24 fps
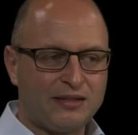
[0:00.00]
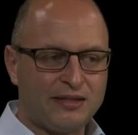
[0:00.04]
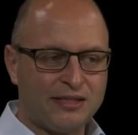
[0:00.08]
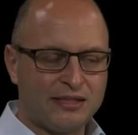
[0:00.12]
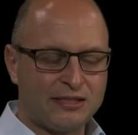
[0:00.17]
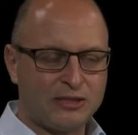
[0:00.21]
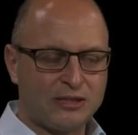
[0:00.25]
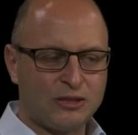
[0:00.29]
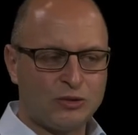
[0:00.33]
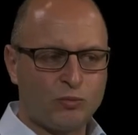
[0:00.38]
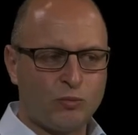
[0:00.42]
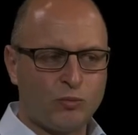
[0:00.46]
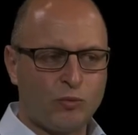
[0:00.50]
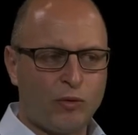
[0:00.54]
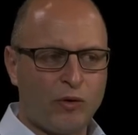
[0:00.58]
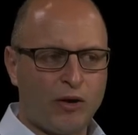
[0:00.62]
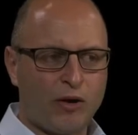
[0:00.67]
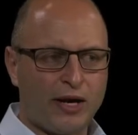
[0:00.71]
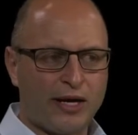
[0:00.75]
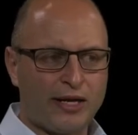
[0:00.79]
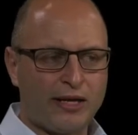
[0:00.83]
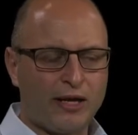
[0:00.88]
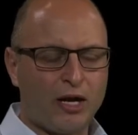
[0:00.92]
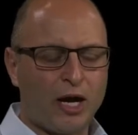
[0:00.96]
this is
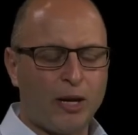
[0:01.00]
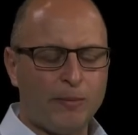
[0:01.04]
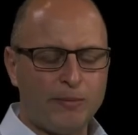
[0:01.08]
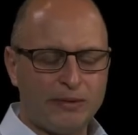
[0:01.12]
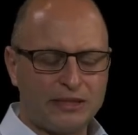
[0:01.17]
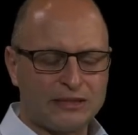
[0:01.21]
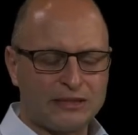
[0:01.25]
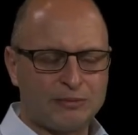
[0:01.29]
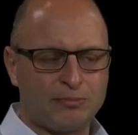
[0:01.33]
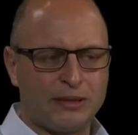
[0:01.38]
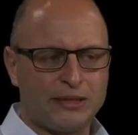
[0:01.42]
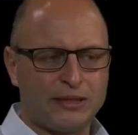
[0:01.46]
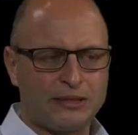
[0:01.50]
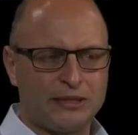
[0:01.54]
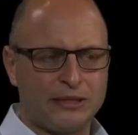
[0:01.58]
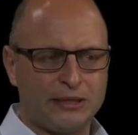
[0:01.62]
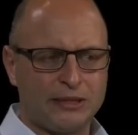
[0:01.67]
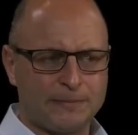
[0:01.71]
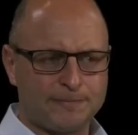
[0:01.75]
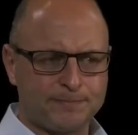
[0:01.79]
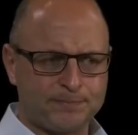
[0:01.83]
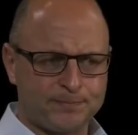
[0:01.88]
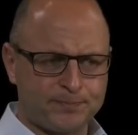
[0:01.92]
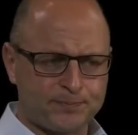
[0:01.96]
why I'm
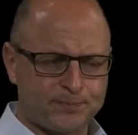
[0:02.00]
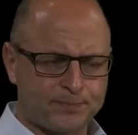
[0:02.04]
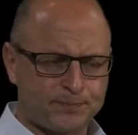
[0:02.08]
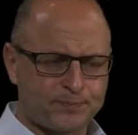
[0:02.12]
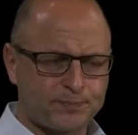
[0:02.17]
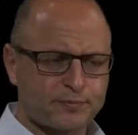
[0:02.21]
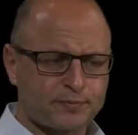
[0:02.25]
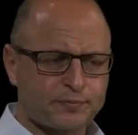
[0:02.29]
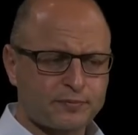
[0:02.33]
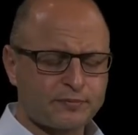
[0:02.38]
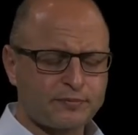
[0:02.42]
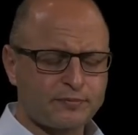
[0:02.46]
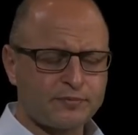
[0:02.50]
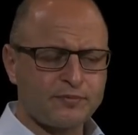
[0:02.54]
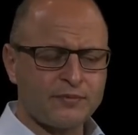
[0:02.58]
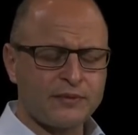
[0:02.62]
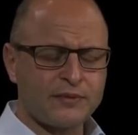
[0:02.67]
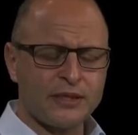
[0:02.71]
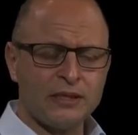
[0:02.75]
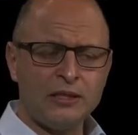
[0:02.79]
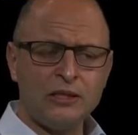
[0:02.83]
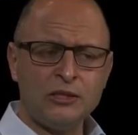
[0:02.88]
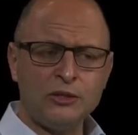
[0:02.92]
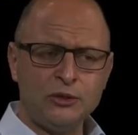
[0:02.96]
expecting
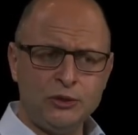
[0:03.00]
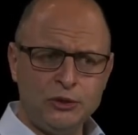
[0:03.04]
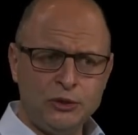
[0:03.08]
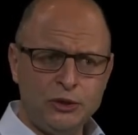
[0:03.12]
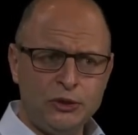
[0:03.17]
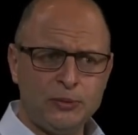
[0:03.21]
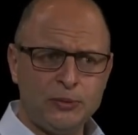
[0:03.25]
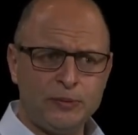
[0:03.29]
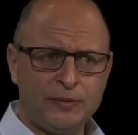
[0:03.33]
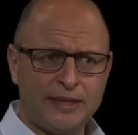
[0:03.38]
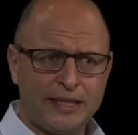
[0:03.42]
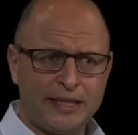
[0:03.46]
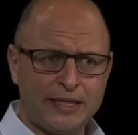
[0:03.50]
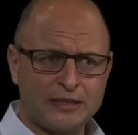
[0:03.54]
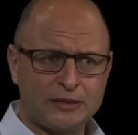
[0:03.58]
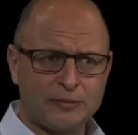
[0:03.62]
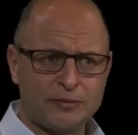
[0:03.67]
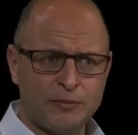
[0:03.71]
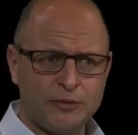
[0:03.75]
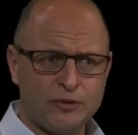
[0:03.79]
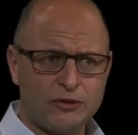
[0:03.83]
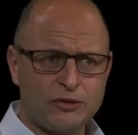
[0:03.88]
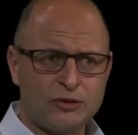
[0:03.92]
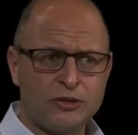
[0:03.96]
new
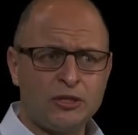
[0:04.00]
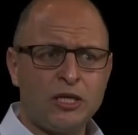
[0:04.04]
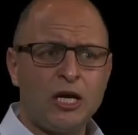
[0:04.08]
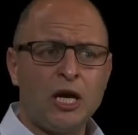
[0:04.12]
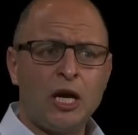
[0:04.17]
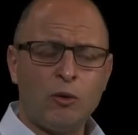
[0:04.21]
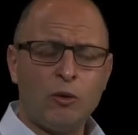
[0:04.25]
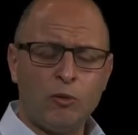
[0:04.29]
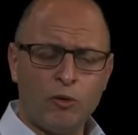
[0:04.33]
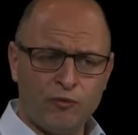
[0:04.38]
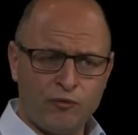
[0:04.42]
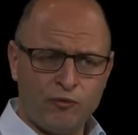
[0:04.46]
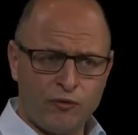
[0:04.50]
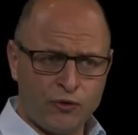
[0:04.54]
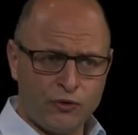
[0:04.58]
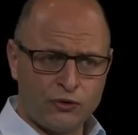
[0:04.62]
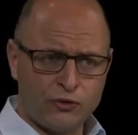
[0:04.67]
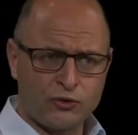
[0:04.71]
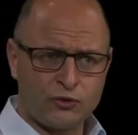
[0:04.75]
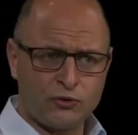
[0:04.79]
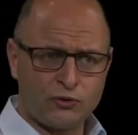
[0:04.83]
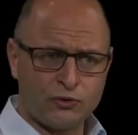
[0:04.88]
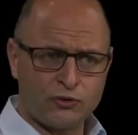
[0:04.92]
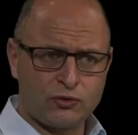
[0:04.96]
announcements,
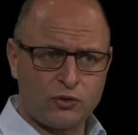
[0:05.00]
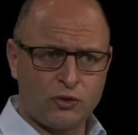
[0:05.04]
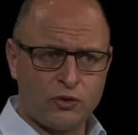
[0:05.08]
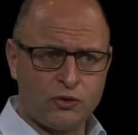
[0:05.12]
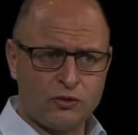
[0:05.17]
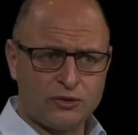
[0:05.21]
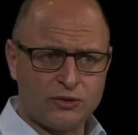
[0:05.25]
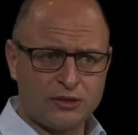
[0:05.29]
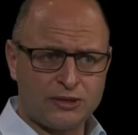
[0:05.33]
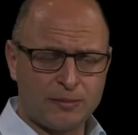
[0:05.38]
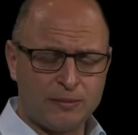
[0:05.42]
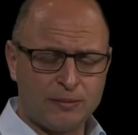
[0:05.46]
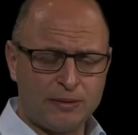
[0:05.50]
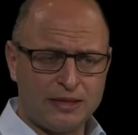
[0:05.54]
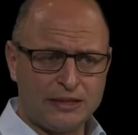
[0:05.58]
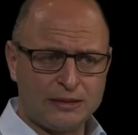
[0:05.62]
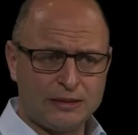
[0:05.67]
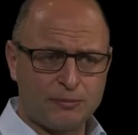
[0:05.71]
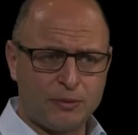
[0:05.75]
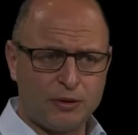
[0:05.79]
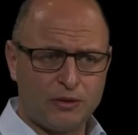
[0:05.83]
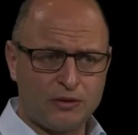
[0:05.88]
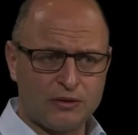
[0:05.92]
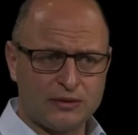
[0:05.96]
reversals on some of these
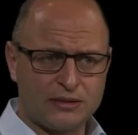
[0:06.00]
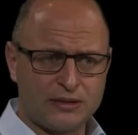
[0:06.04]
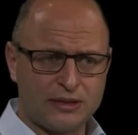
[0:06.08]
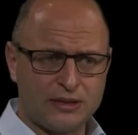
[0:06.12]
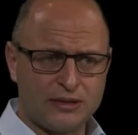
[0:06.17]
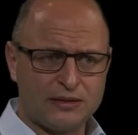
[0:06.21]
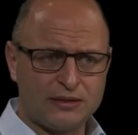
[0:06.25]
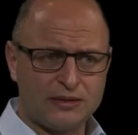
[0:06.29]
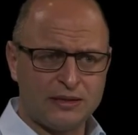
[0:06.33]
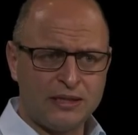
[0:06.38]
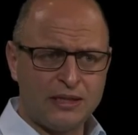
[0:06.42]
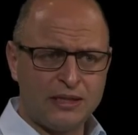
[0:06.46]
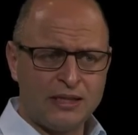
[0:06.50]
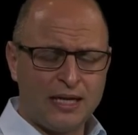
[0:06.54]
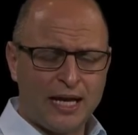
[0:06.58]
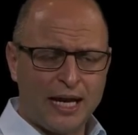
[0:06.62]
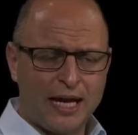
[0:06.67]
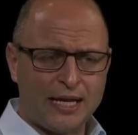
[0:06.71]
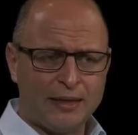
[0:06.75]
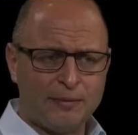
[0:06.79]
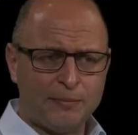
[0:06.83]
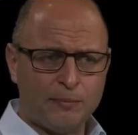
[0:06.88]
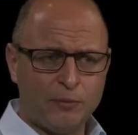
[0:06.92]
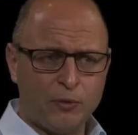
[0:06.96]
policies,
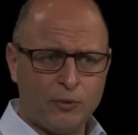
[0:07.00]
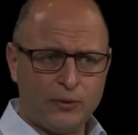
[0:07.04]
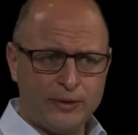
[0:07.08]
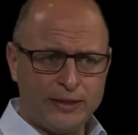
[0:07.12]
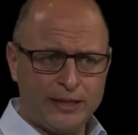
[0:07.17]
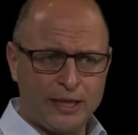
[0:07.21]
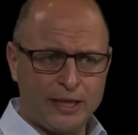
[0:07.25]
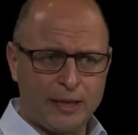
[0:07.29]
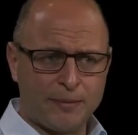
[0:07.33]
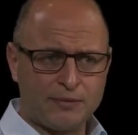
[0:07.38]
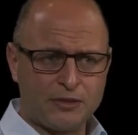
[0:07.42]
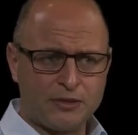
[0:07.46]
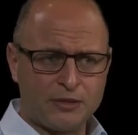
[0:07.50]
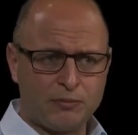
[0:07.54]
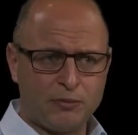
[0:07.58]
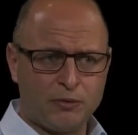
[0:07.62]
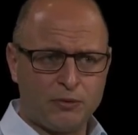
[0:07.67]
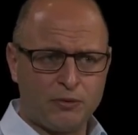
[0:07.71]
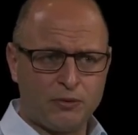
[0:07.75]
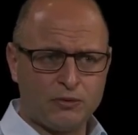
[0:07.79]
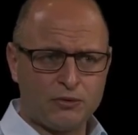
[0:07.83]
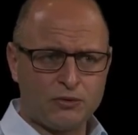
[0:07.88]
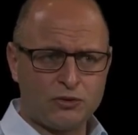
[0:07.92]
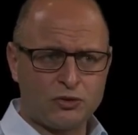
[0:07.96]
and more income
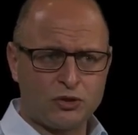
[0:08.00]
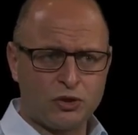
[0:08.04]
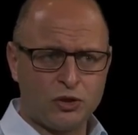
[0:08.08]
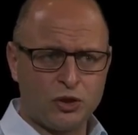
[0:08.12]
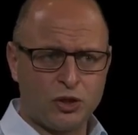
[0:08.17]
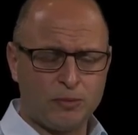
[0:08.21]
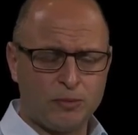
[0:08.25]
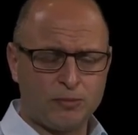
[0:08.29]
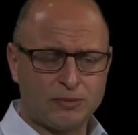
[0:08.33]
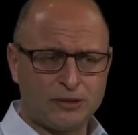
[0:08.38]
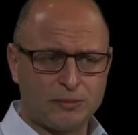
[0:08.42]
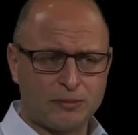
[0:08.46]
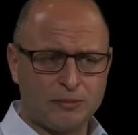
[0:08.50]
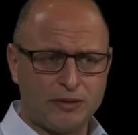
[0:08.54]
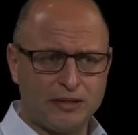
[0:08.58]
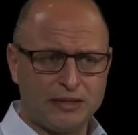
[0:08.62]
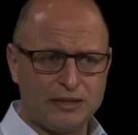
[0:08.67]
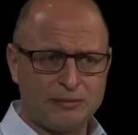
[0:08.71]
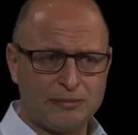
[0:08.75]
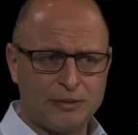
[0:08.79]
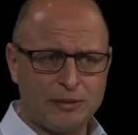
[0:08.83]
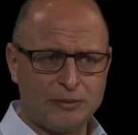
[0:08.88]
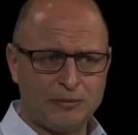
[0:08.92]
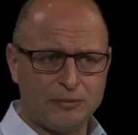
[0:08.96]
support to help some of
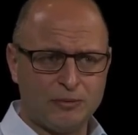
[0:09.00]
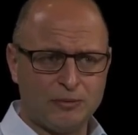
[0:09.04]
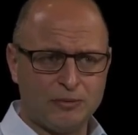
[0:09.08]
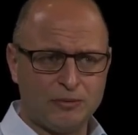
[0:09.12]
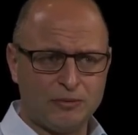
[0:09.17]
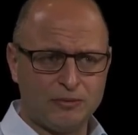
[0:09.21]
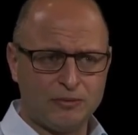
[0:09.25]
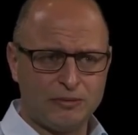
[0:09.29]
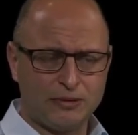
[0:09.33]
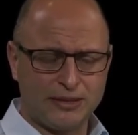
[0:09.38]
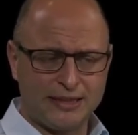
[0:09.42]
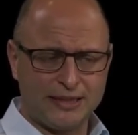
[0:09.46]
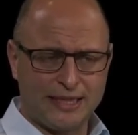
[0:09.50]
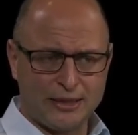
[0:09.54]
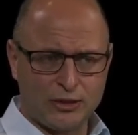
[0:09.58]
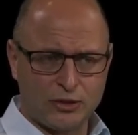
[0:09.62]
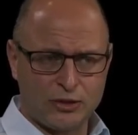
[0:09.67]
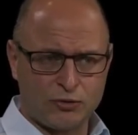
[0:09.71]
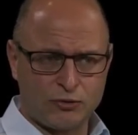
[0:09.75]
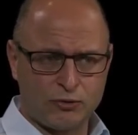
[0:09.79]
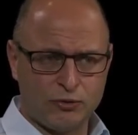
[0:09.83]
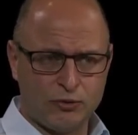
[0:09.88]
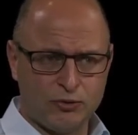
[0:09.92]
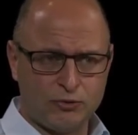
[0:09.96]
these people get
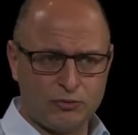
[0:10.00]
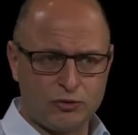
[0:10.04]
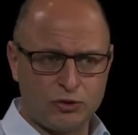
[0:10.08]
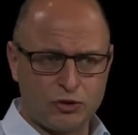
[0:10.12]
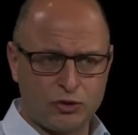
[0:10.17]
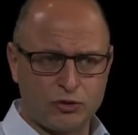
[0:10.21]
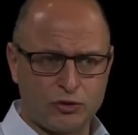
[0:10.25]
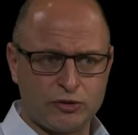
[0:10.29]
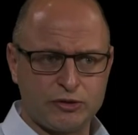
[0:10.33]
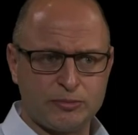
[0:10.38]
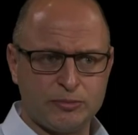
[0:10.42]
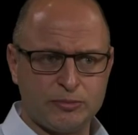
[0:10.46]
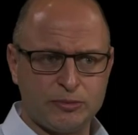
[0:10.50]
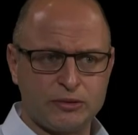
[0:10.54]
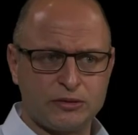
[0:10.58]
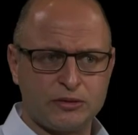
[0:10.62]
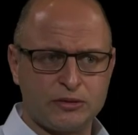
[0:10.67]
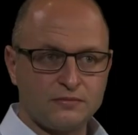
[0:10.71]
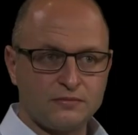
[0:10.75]
through to Christmas.